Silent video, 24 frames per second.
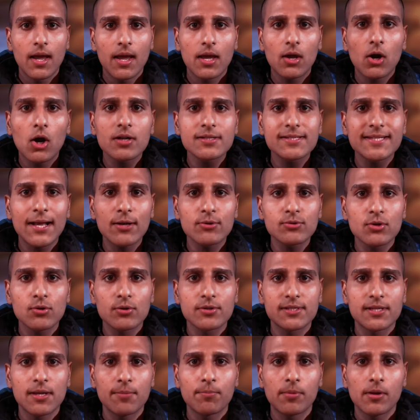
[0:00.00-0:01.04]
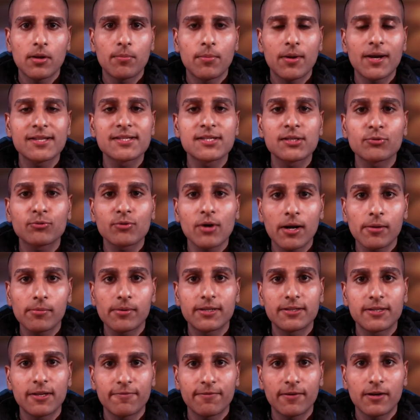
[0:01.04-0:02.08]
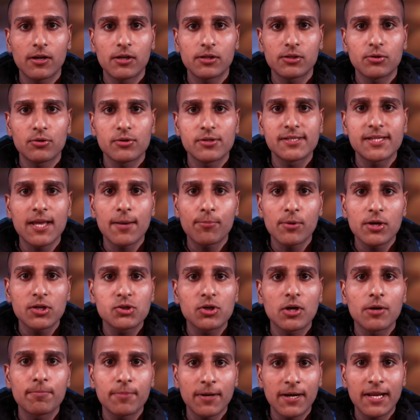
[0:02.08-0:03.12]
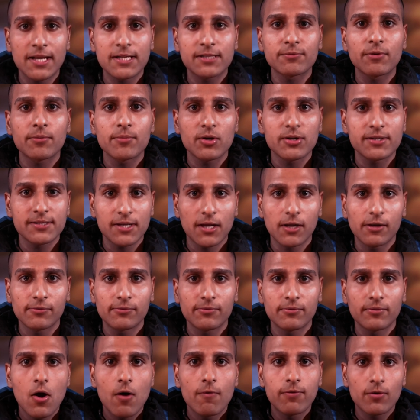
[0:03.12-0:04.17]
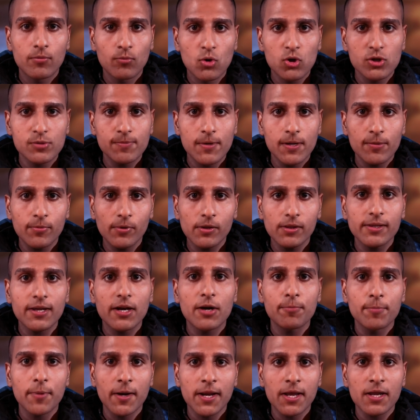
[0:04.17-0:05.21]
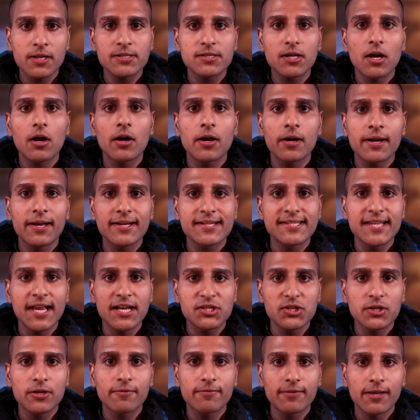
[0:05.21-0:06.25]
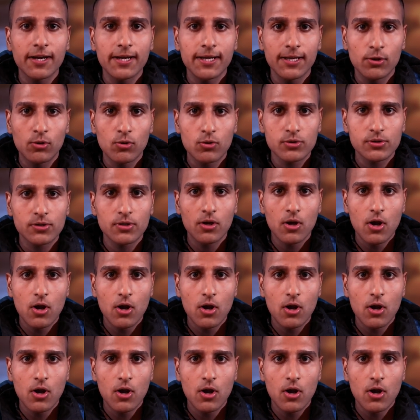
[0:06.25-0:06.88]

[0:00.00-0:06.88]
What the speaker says: It all sounds so simple, but it's incredibly difficult to separate your opinions from yourself. For most people, their opinions are an extension of their egos.